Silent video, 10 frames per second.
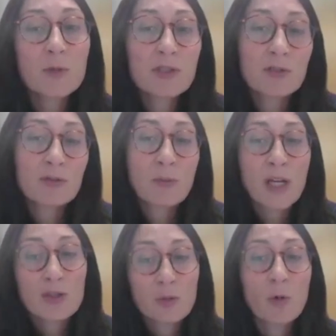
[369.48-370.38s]
wanted to
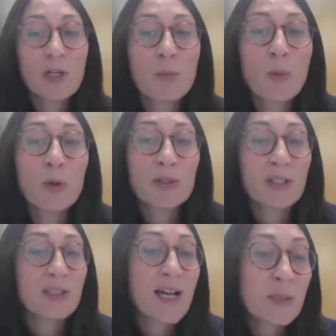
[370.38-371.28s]
mention one
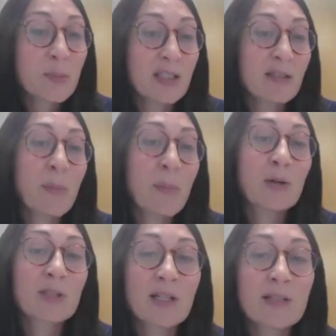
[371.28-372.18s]
important aspect
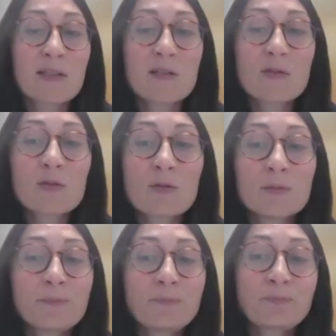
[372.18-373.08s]
about axis
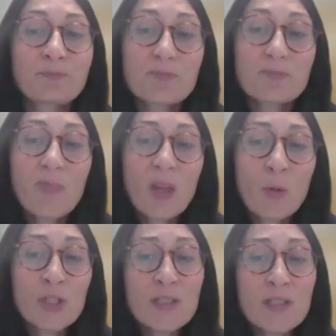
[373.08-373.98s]
2,
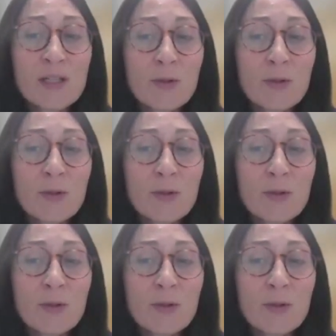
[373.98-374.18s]
which is the